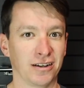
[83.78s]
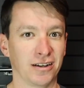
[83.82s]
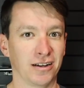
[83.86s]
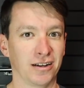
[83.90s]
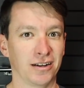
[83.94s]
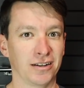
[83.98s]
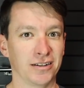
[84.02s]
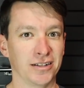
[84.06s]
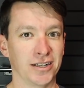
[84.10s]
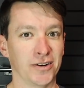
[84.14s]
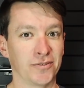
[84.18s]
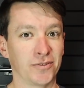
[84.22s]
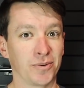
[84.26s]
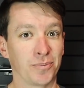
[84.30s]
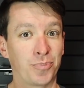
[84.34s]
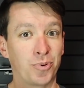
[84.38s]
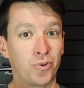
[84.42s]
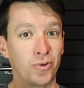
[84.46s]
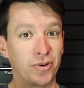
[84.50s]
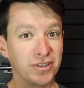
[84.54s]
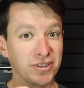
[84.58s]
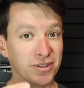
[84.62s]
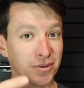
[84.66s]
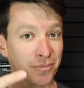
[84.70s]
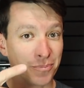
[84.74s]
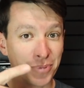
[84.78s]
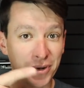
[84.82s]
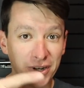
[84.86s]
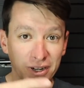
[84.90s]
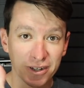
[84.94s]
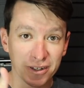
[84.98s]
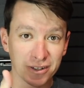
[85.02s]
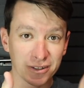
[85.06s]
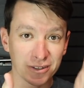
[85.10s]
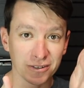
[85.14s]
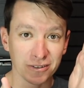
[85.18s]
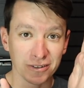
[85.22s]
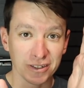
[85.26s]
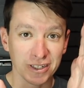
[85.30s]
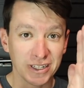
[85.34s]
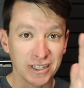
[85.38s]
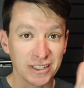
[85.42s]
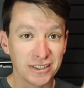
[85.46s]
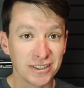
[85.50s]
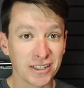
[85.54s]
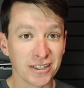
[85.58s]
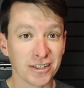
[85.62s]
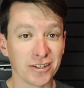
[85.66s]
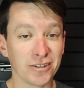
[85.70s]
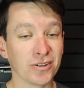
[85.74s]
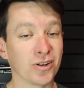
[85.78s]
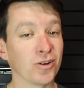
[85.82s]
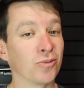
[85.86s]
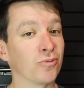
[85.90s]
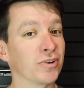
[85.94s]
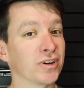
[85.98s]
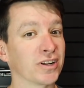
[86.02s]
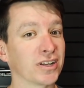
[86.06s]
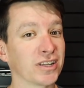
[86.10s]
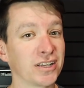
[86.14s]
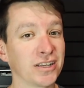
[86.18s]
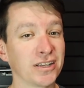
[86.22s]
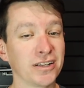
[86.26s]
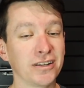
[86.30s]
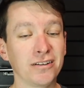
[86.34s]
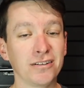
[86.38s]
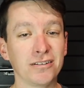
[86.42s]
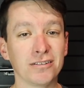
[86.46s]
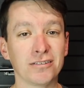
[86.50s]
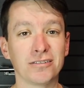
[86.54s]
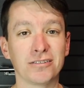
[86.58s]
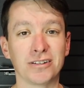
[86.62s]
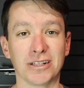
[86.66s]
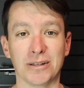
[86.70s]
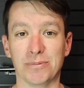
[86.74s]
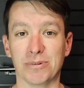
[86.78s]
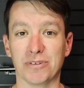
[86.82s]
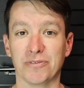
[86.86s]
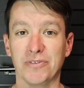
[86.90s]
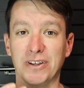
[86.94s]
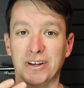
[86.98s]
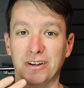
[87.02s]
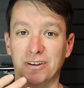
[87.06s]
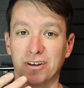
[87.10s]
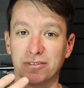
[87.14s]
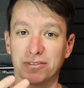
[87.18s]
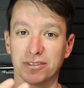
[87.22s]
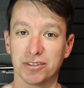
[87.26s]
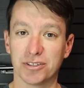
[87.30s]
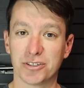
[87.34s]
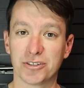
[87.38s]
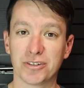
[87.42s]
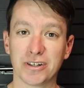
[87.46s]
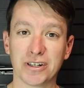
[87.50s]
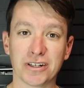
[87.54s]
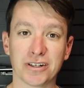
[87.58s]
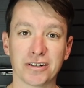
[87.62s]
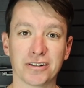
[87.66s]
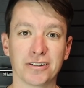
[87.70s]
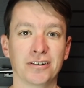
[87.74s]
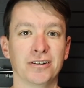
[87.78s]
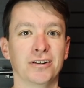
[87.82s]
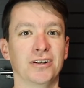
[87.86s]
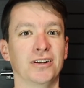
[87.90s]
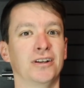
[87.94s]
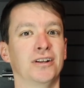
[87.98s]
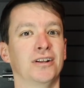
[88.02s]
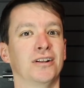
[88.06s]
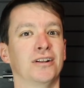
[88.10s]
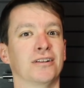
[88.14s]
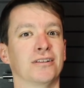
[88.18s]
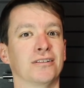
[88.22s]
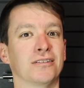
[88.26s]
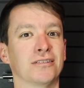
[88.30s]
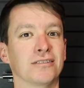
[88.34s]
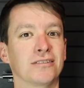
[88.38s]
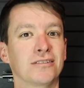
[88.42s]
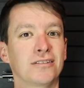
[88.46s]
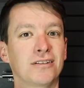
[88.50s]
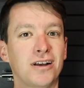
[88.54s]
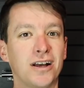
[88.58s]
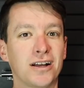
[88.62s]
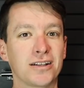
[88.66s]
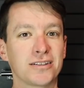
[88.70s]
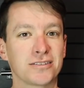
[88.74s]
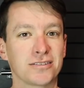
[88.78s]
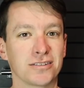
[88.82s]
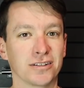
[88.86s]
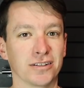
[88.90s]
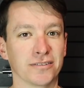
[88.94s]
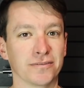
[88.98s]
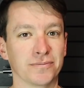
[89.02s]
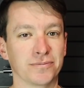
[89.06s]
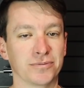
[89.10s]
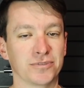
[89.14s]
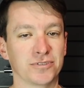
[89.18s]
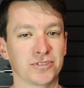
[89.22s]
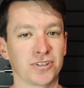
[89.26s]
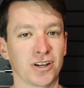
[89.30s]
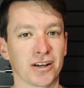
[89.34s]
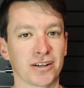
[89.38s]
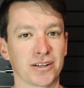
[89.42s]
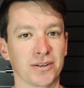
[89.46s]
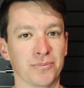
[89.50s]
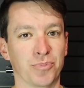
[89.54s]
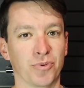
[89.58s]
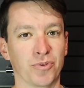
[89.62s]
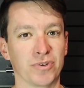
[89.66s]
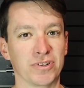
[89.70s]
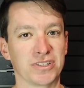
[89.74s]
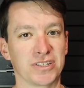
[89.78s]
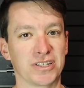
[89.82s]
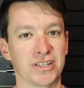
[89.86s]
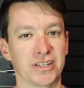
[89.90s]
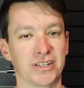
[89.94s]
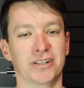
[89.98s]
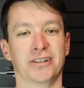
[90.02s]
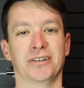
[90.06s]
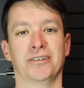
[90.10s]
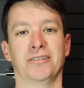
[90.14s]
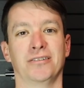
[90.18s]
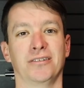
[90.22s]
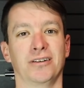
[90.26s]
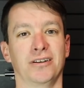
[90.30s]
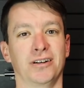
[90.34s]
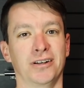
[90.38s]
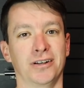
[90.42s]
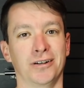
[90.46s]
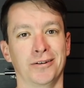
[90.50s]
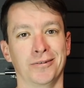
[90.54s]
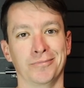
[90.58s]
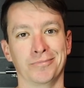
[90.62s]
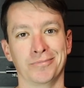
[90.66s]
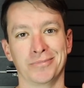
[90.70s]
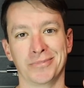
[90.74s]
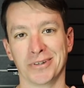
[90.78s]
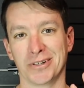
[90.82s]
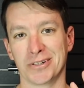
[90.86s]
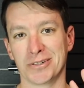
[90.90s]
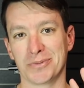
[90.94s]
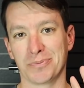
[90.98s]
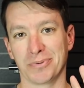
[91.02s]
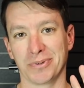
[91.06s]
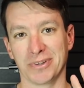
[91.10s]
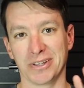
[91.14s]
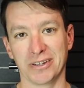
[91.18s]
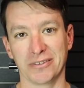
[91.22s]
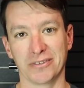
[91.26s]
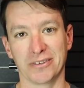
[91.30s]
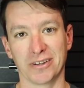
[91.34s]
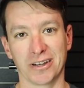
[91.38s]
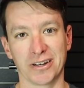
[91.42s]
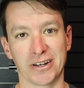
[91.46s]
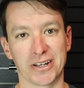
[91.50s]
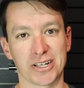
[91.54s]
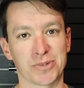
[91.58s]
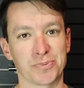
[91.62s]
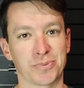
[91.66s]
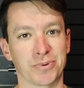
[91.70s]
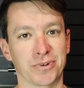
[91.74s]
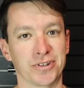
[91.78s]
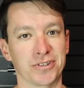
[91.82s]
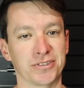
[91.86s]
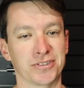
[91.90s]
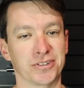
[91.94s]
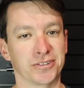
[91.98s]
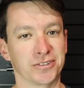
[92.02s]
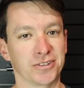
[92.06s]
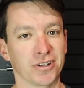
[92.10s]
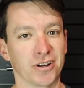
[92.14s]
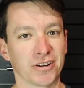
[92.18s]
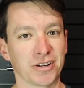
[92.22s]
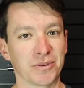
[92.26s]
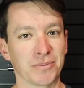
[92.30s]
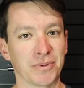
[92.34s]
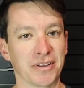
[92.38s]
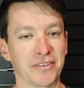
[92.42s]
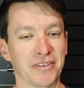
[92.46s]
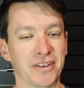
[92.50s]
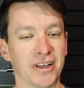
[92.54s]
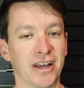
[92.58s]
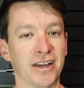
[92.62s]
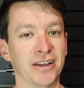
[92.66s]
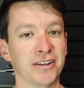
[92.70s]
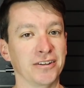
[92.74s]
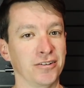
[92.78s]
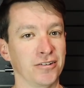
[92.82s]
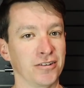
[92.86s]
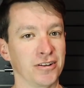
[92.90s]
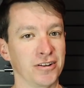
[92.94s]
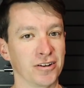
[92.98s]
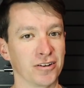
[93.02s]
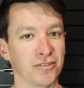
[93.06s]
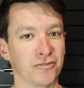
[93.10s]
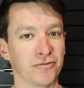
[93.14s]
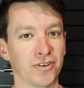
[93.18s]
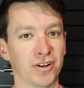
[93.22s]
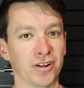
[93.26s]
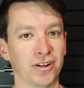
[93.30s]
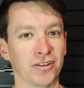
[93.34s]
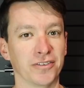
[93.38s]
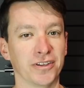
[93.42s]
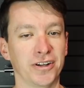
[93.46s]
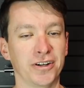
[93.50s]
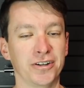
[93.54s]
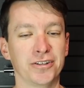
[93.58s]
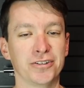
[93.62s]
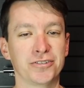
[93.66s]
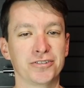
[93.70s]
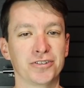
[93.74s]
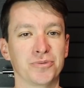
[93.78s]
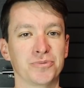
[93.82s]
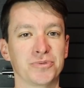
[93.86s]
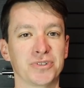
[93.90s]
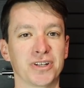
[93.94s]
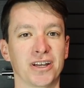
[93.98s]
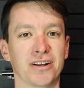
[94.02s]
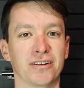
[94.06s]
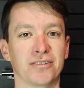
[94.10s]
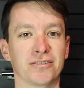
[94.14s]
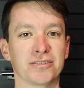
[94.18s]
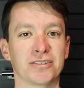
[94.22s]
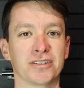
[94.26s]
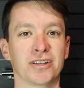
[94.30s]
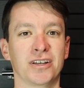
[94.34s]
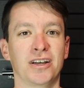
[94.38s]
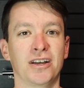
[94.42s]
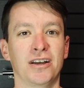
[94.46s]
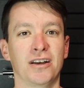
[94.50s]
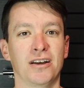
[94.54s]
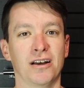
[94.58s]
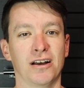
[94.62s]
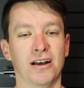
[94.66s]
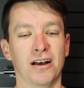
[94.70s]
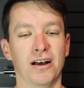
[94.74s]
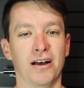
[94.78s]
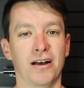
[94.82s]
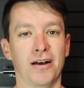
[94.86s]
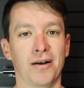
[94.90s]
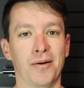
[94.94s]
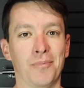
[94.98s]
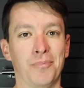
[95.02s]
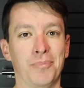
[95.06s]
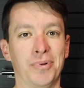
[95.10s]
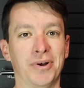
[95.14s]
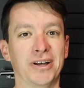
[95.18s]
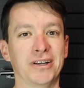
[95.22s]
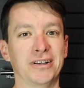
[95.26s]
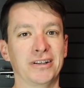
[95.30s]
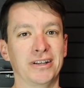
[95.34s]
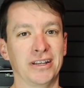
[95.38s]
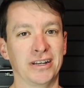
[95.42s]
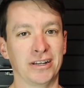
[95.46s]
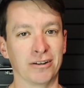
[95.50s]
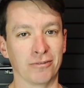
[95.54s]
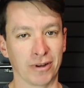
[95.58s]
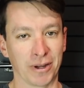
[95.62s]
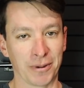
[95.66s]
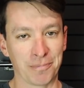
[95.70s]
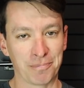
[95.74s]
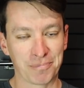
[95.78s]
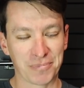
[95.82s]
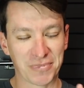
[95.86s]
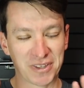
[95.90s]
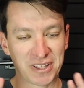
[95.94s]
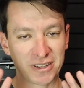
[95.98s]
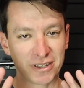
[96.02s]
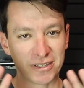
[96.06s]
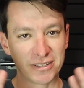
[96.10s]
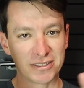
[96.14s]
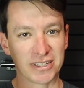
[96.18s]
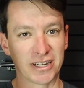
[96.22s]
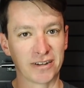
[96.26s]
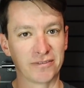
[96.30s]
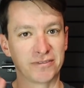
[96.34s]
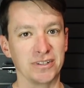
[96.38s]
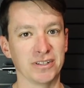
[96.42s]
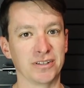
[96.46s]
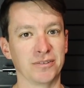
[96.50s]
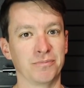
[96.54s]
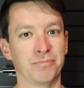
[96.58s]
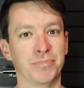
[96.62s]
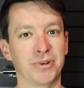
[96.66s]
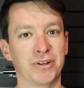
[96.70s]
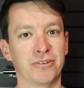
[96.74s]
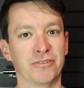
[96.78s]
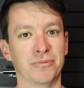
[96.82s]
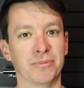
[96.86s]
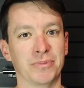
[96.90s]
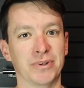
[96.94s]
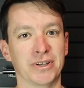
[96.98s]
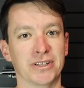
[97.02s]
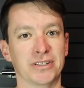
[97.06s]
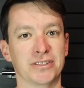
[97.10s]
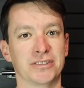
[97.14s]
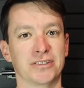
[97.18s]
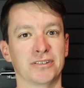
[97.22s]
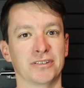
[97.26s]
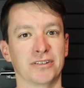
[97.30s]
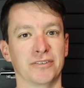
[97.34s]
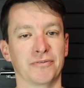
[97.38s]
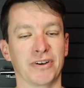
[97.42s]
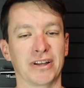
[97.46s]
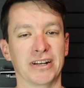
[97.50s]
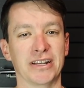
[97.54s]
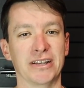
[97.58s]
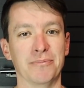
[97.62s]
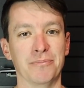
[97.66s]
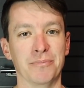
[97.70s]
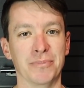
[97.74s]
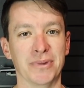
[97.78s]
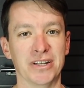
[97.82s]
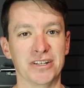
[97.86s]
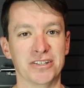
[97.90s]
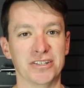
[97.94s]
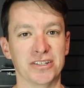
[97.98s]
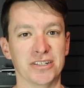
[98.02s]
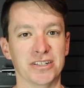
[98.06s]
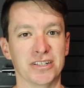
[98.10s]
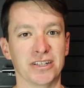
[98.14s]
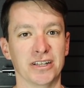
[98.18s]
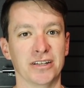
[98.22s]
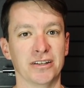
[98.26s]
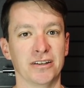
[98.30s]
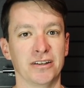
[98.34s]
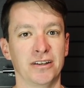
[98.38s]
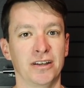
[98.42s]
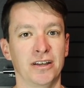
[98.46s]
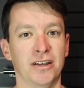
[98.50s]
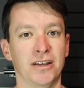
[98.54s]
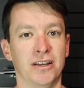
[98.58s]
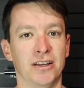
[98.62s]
uh, never pointing the barrel, anything you don't want to kill, keep your finger off the trigger lots of talking points here. Um, there's plenty of gun experts that are talking about that. You can go follow their YouTube channels. Uh, but anyway, gun safety, be remiss if I didn't mention it.